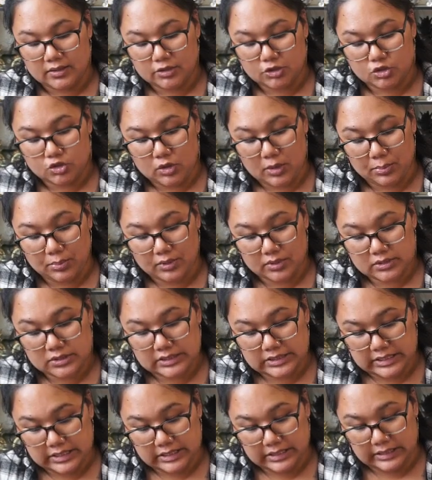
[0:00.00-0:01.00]
triple
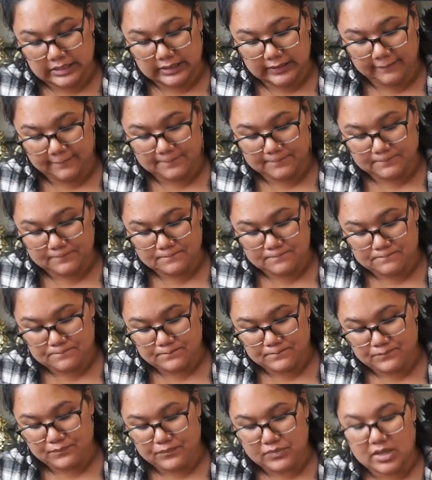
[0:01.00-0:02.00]
d
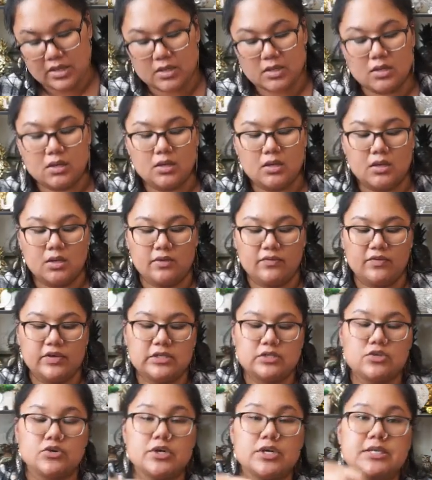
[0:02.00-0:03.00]

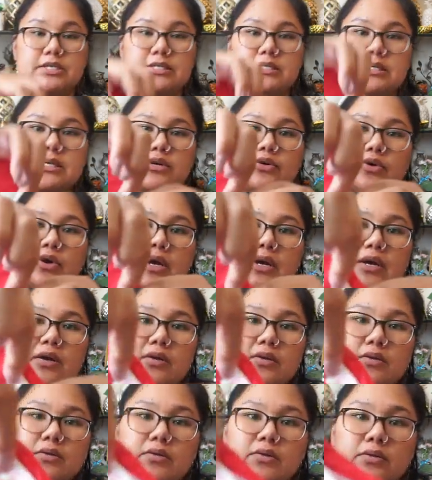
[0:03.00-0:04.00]
victoria's
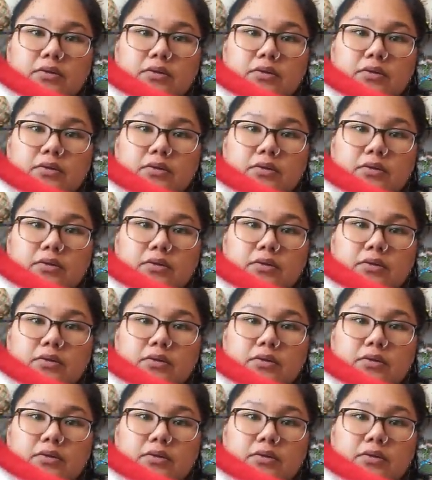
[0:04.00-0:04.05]
secret